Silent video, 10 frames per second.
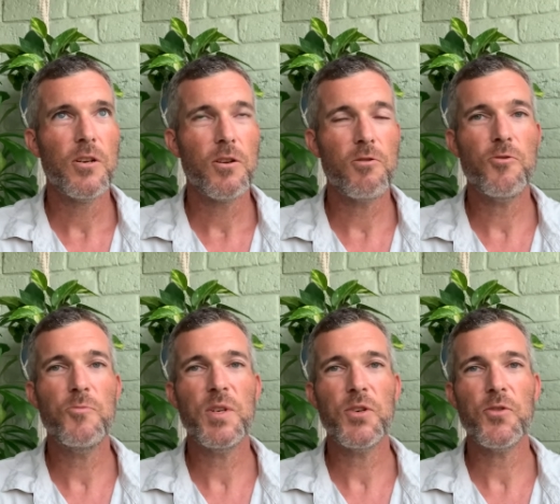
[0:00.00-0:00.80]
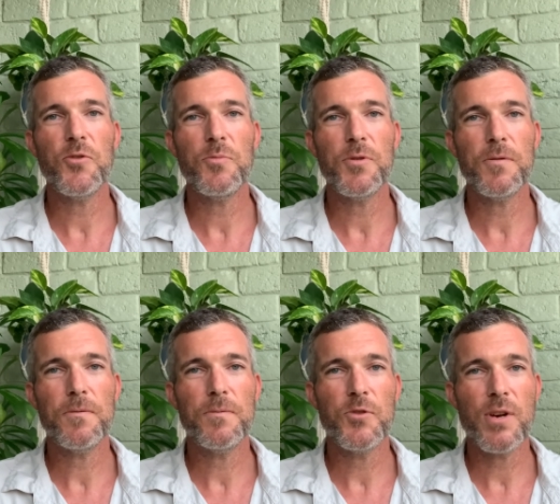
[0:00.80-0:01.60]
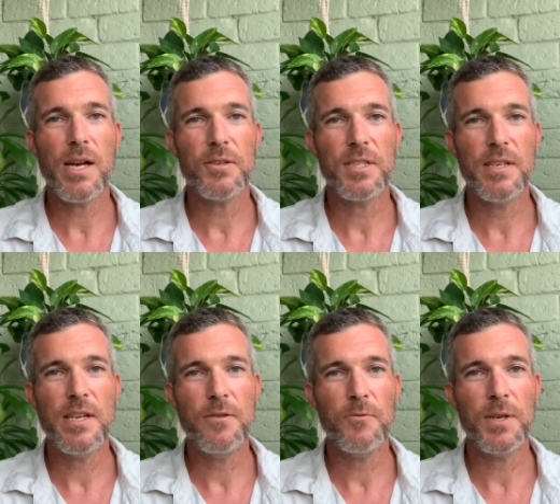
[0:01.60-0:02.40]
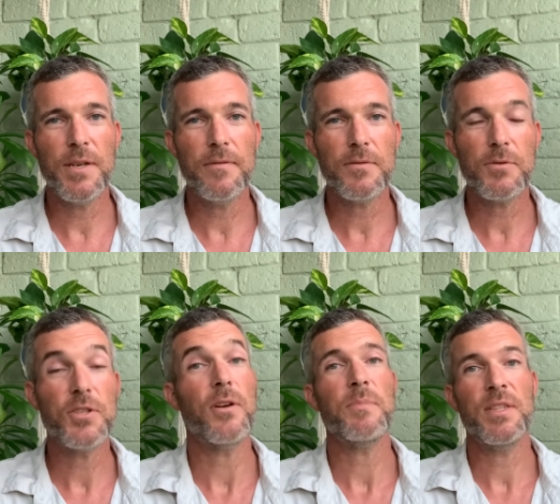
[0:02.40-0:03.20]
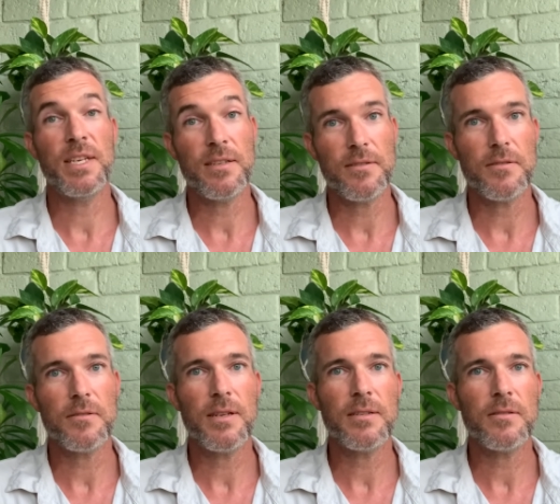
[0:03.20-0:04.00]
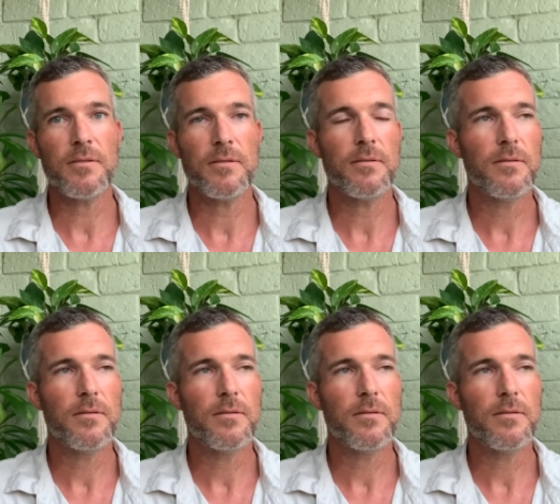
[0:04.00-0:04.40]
gloom and doom of droughts and heat waves, which, I mean, that's a